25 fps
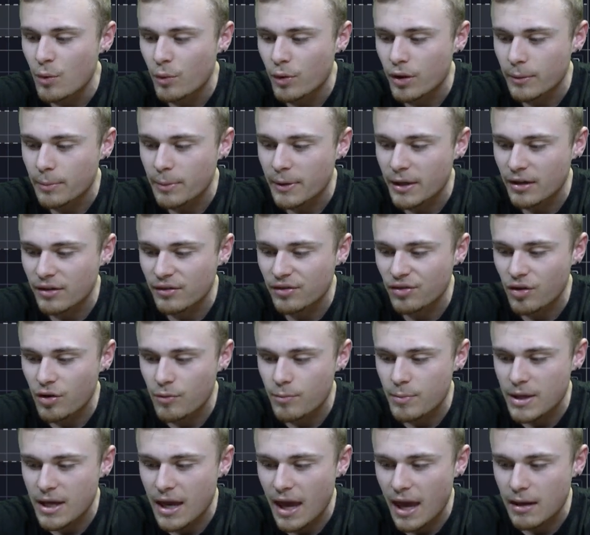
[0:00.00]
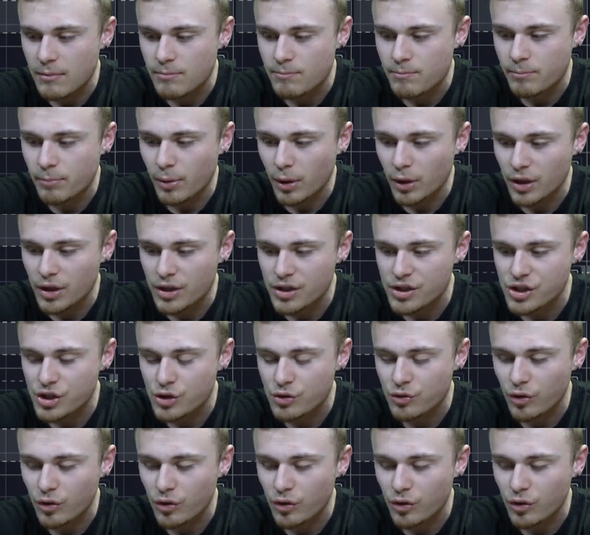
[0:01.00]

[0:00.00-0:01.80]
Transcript: what appears to be a bullish